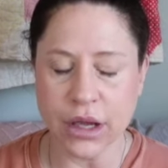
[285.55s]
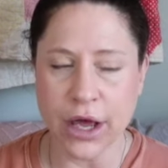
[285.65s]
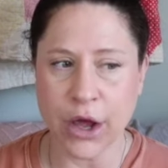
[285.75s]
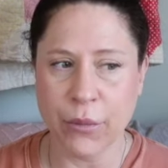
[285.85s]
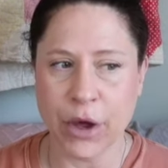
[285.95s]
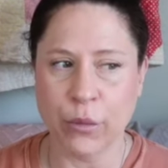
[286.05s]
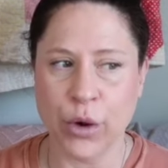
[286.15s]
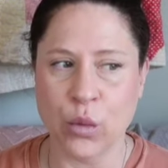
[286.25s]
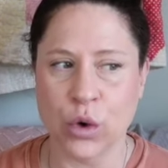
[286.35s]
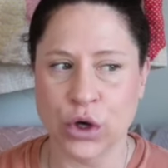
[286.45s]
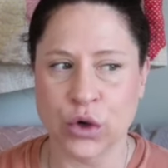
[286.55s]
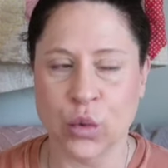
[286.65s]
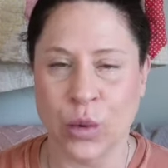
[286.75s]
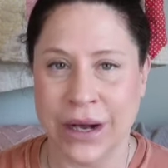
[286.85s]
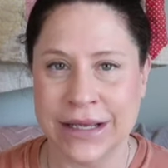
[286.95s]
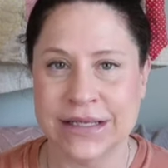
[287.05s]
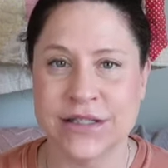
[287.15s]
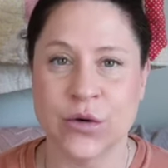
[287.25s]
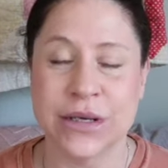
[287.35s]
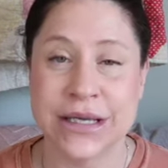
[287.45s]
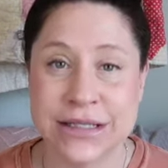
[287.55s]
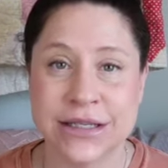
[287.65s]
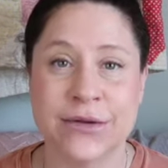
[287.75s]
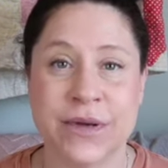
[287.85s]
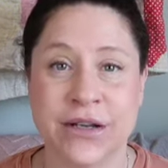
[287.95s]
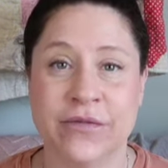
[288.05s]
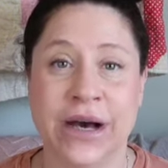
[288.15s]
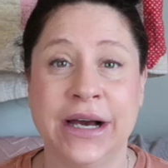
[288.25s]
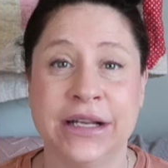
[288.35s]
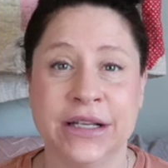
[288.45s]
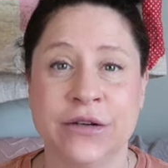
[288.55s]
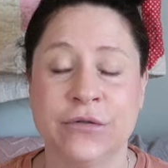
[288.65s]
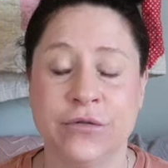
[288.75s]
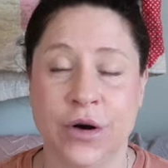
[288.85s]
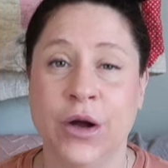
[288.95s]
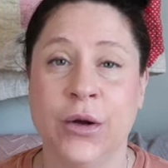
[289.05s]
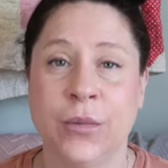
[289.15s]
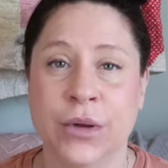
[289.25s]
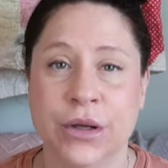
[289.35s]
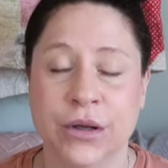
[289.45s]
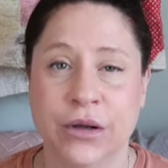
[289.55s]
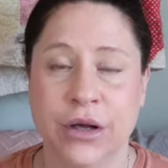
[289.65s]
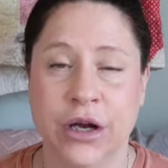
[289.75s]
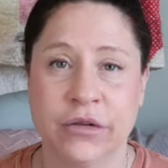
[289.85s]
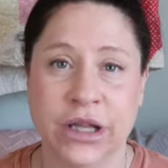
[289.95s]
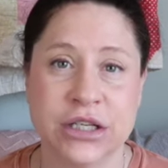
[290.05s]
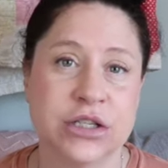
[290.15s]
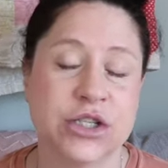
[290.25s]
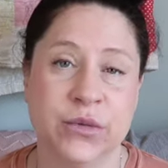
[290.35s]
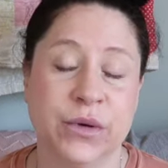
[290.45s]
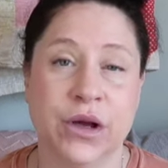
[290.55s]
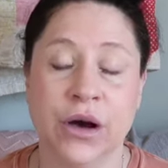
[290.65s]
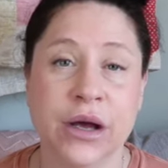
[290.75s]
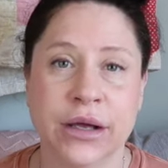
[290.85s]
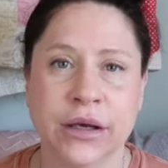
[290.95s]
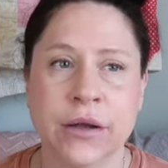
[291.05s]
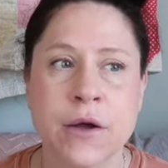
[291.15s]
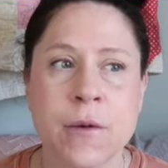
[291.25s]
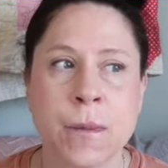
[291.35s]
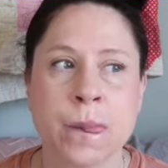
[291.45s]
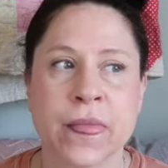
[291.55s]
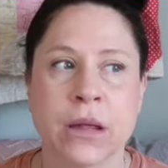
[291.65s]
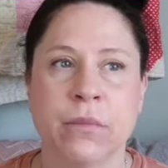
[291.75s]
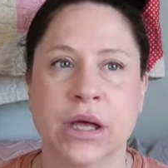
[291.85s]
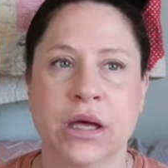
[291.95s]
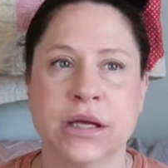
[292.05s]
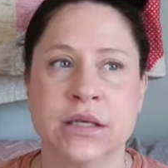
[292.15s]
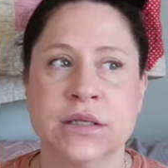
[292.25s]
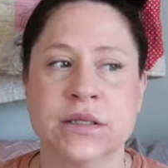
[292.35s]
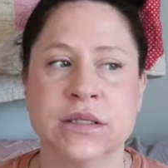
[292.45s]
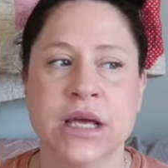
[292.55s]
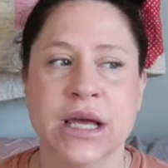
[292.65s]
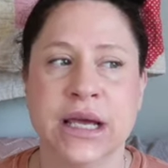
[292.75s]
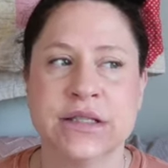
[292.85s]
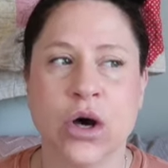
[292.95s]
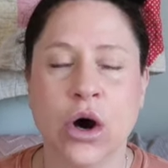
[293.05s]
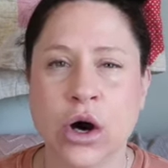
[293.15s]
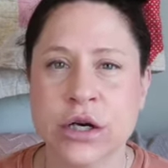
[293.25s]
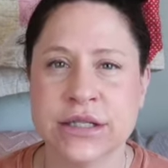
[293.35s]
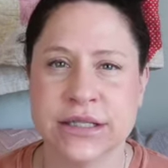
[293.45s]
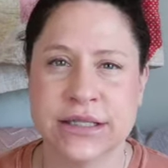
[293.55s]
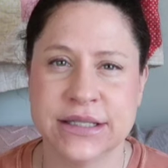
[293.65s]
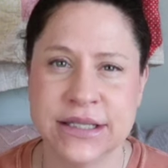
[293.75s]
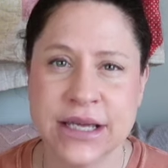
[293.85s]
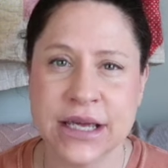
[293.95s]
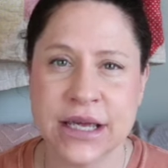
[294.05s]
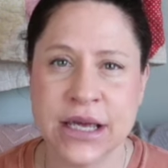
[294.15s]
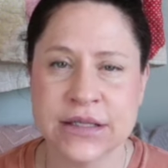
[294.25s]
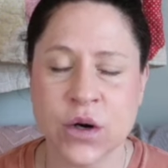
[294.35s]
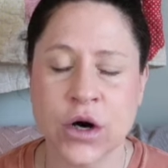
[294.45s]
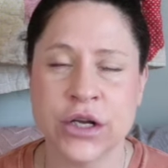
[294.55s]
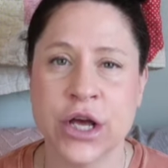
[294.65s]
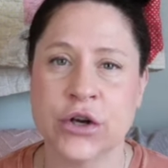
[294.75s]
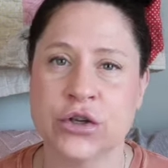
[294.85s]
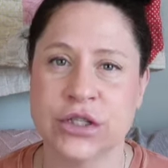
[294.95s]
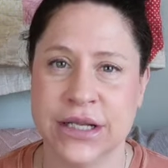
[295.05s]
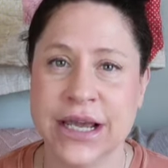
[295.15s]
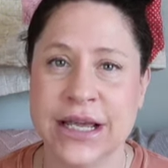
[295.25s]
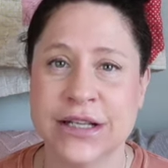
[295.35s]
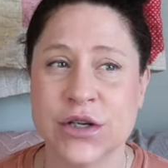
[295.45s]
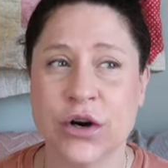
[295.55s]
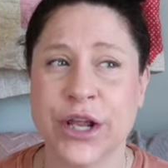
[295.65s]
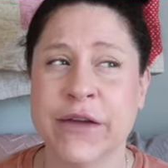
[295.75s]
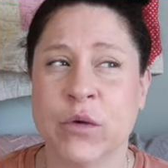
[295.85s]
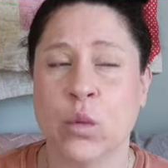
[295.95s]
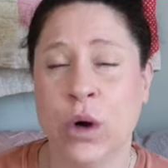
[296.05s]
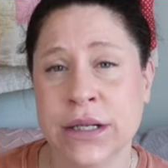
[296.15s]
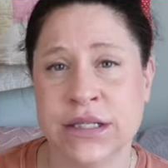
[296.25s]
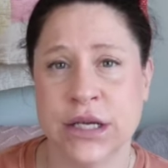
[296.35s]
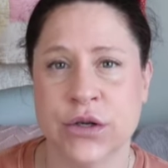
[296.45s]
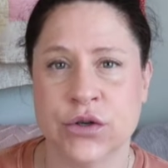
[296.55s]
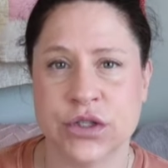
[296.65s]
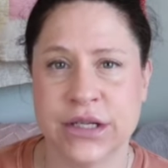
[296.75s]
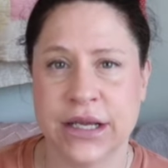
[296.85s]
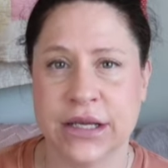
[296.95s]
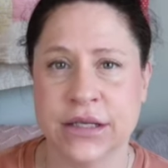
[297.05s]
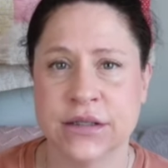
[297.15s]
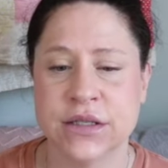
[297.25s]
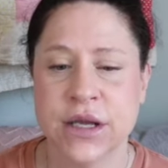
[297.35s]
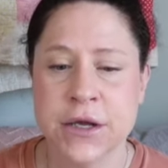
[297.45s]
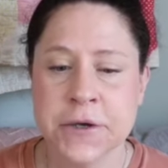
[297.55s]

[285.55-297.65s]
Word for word: Um, and we wonder why it's so easy to be divided from a relationship with God, because it's hard to see, it's hard to understand, it's hard to even want to understand